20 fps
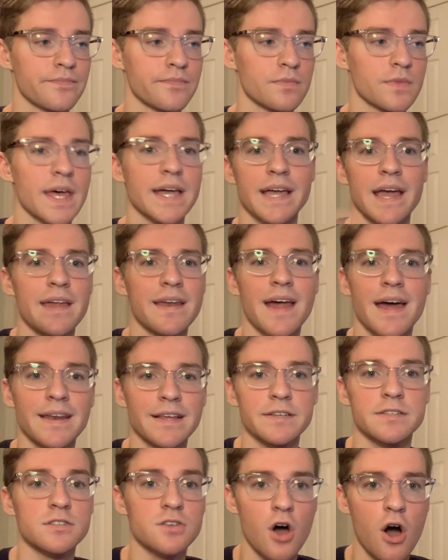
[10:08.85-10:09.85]
Like, in any
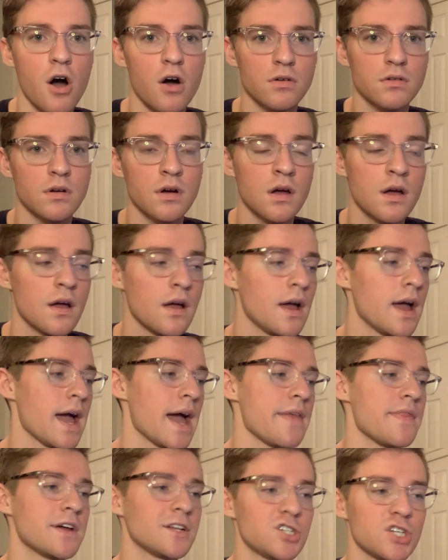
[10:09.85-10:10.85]
song.
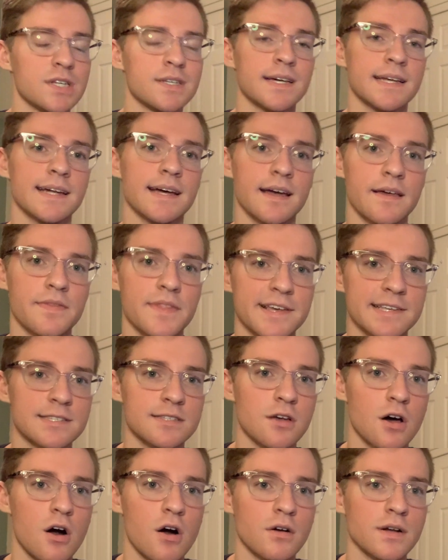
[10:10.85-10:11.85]
And then she did it in this
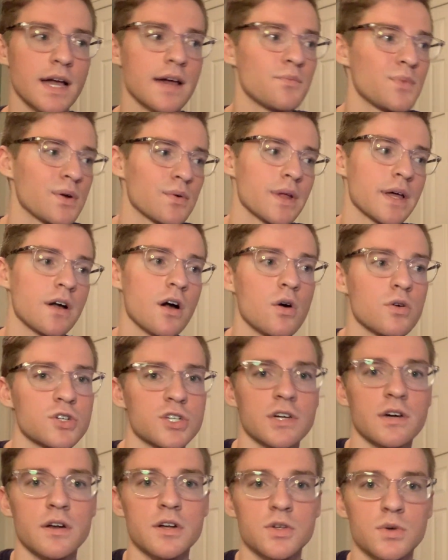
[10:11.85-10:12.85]
song, and we were like, oh, is
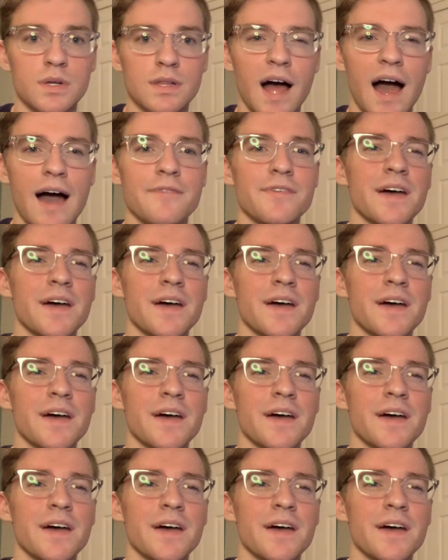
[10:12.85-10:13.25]
she gonna do it live?